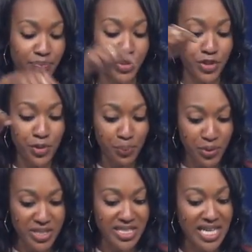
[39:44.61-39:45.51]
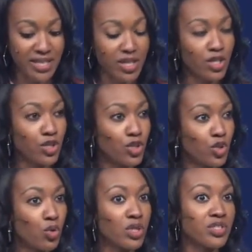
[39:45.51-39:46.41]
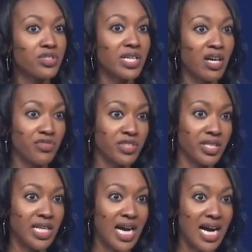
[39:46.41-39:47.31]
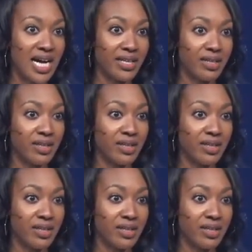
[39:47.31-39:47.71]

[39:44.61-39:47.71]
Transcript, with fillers: You present yourself to God,